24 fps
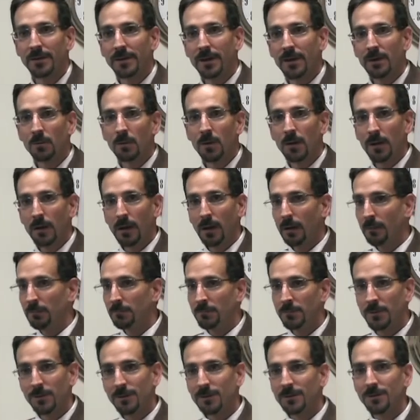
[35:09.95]
And, I, and I,
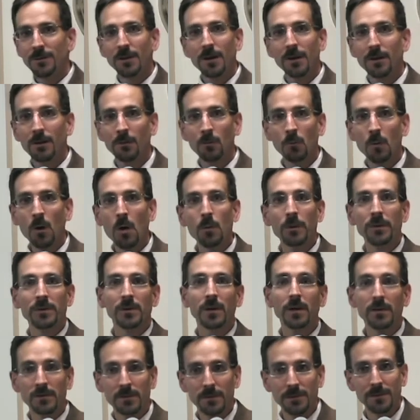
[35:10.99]
this is not a woe is
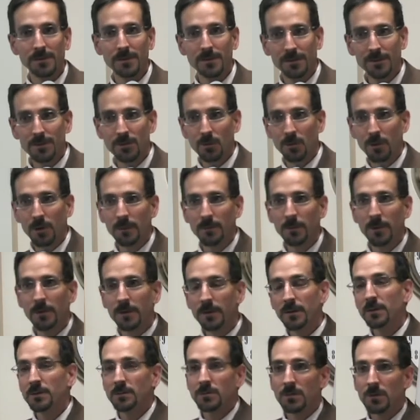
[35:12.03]
us story, but it
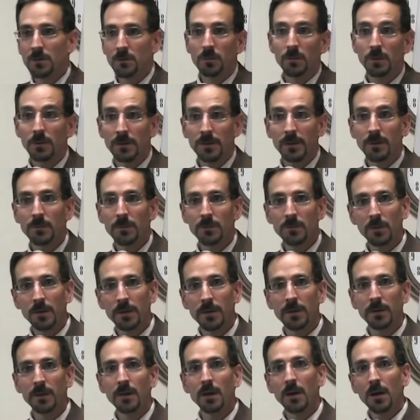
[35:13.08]
is just really
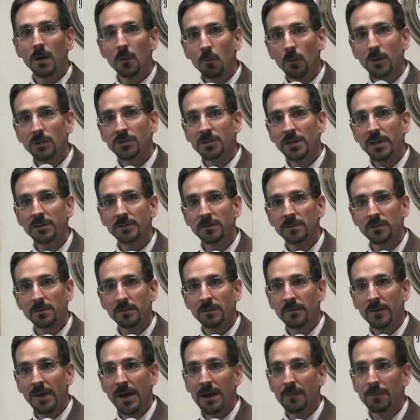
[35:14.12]
demonstrating what changes
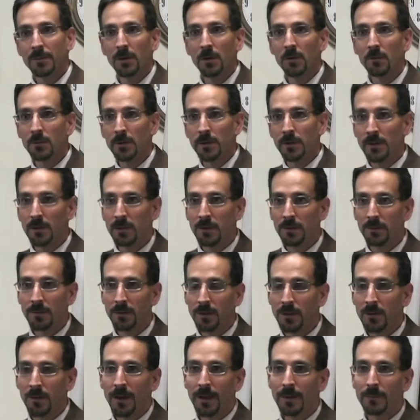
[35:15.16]
have happened over the, the
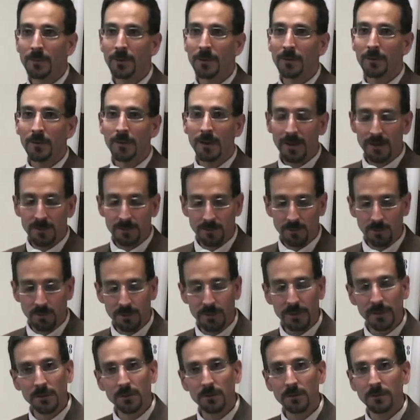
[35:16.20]
climate in the last
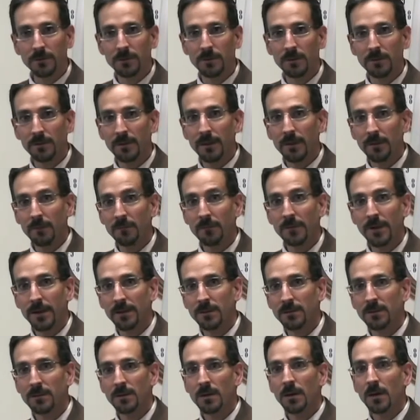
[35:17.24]
30 years to, that
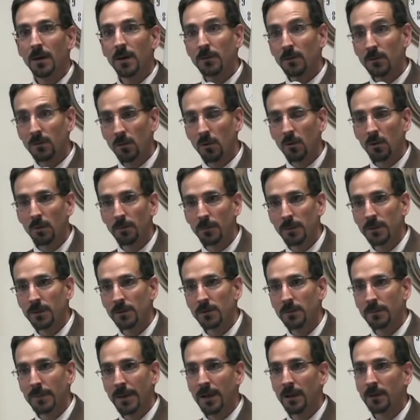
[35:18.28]
affects local
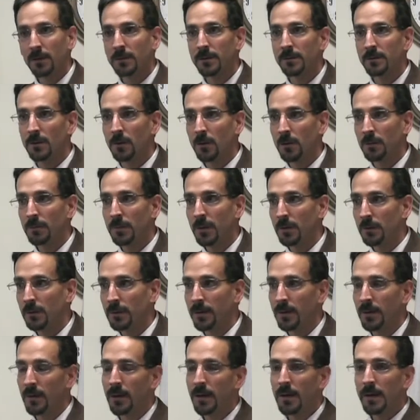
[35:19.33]
municipalities and our
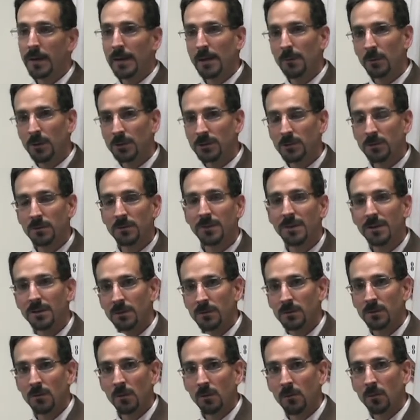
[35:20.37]
ability. And what you'll see
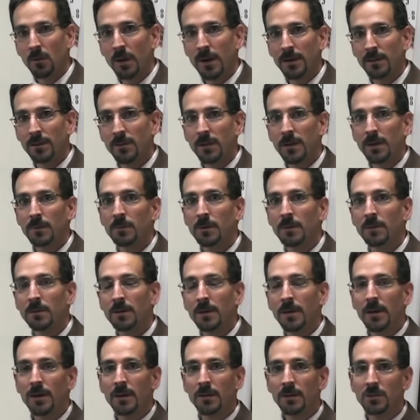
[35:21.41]
is the overriding theme is
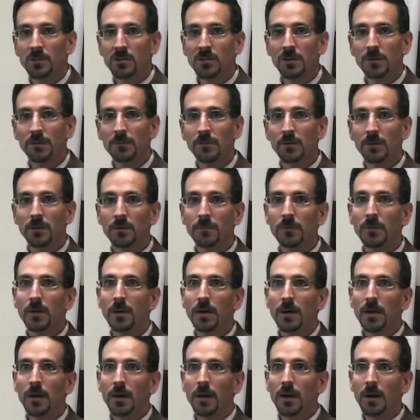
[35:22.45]
the shift of
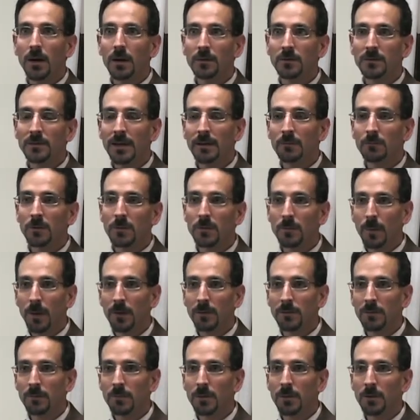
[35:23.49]
uh, state
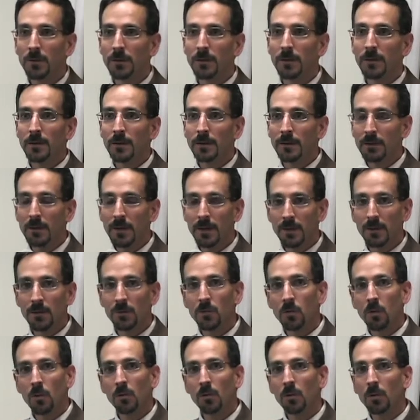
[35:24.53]
responsibility and, and,
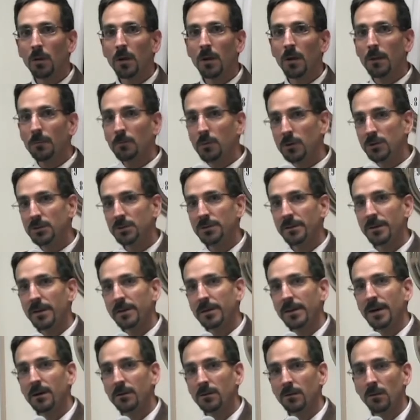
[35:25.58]
control, pushing that
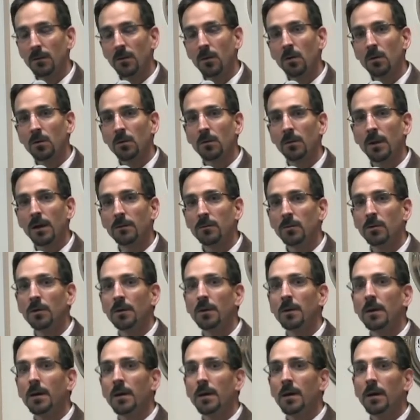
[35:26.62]
down to a local
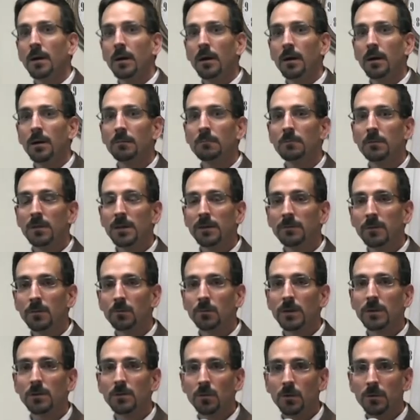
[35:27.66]
level, um, leaving
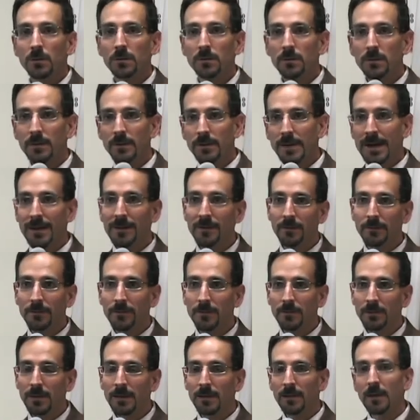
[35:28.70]
resources intact at the
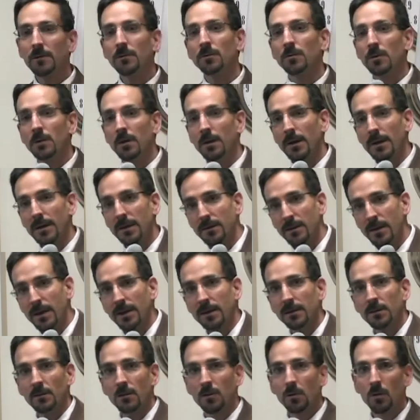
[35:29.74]
state level, and
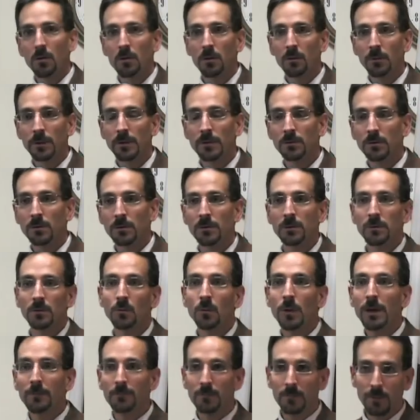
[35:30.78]
taking the local resources
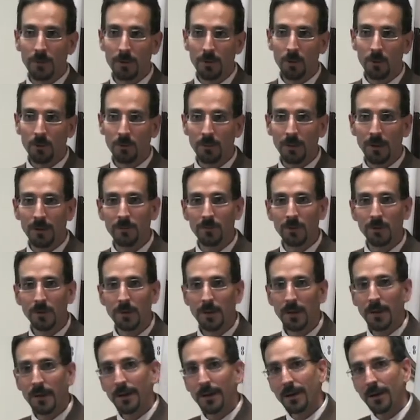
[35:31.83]
away from the local level.
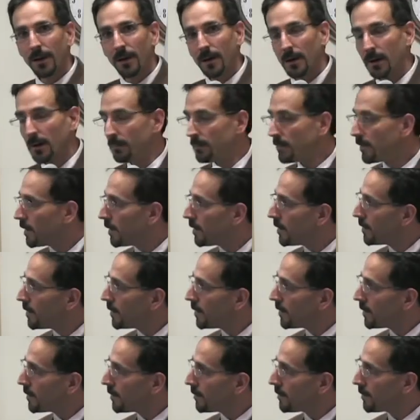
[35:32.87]
Um,
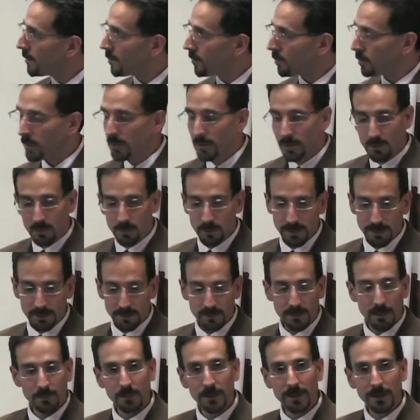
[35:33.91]
and there are political
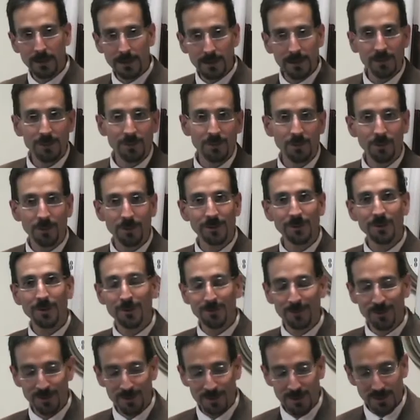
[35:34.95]
reasons that we can get into on
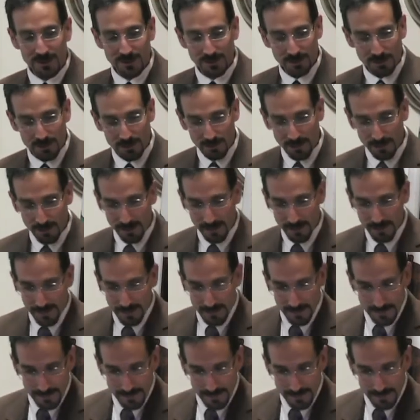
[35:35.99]
another discussion, certainly.